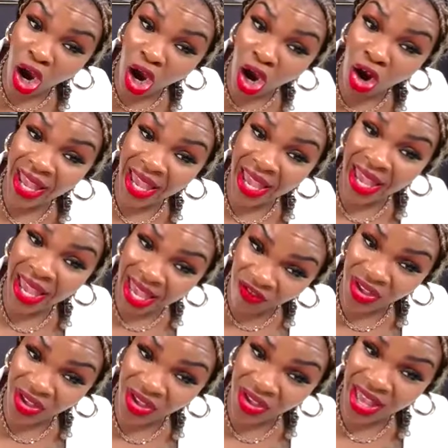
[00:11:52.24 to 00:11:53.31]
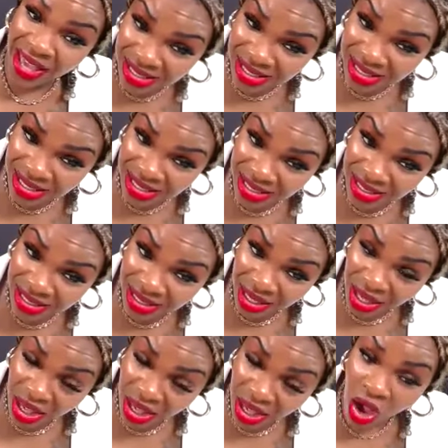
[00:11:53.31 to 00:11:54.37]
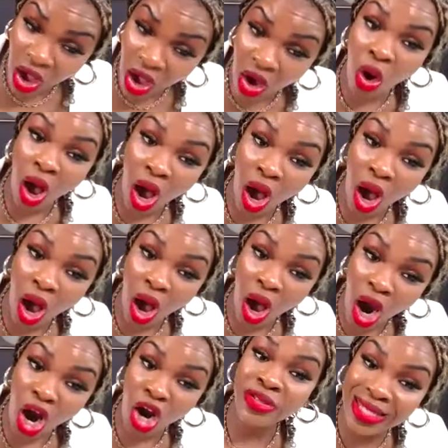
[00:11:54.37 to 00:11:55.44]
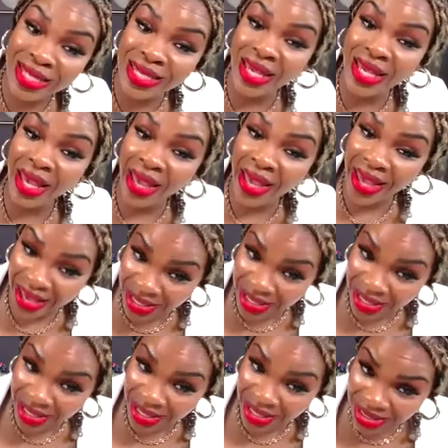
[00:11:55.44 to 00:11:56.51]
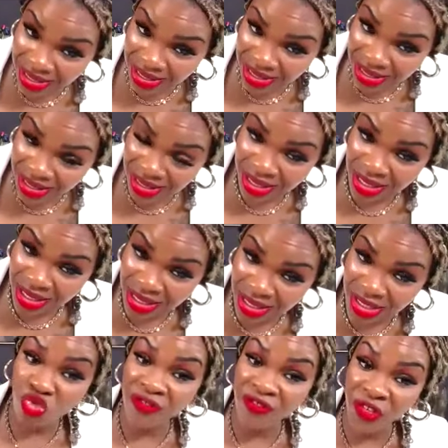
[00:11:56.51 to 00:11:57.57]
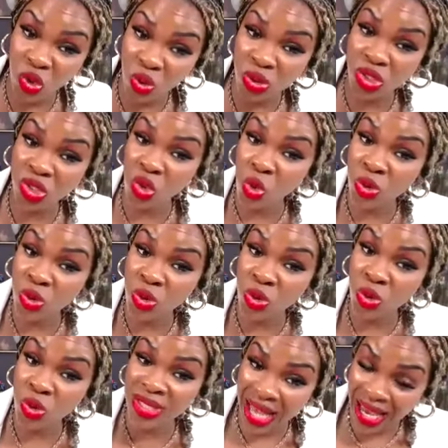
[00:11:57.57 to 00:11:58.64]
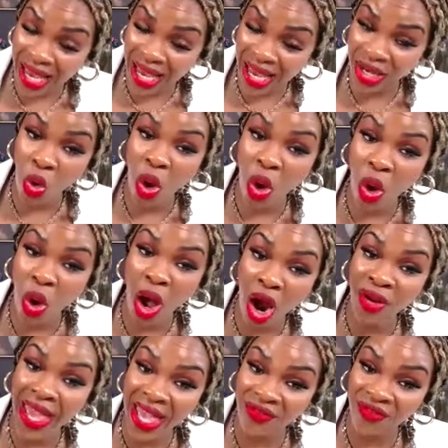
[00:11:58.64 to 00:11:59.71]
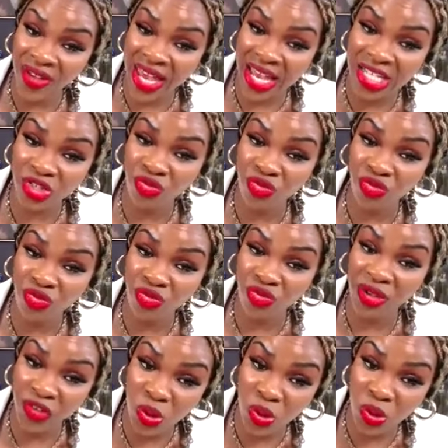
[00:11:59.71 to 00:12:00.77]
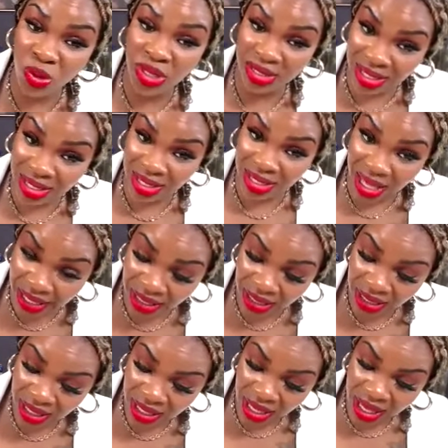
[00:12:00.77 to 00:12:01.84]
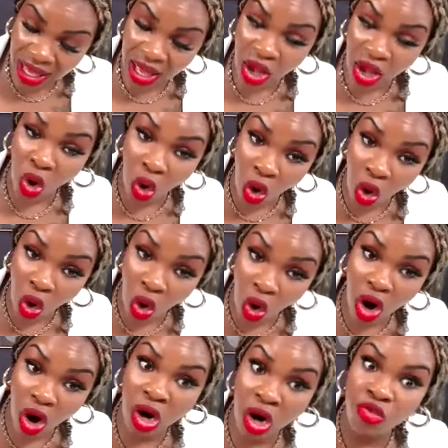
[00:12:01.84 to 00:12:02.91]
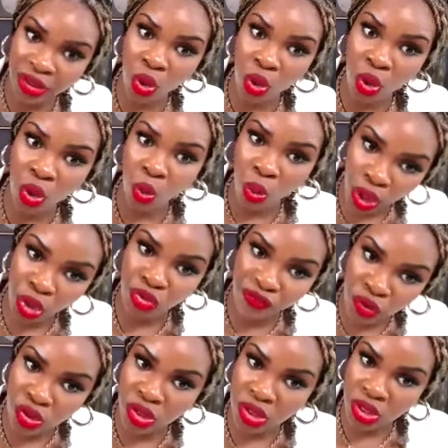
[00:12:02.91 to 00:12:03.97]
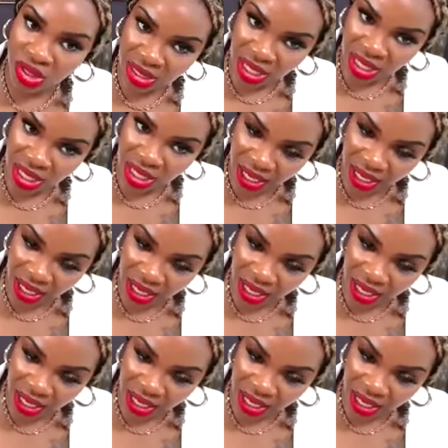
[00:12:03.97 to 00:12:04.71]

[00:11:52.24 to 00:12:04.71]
RFS or RTS. So refuse to sign, or RFS, refuse to sign, or write the word out, refuse to sign.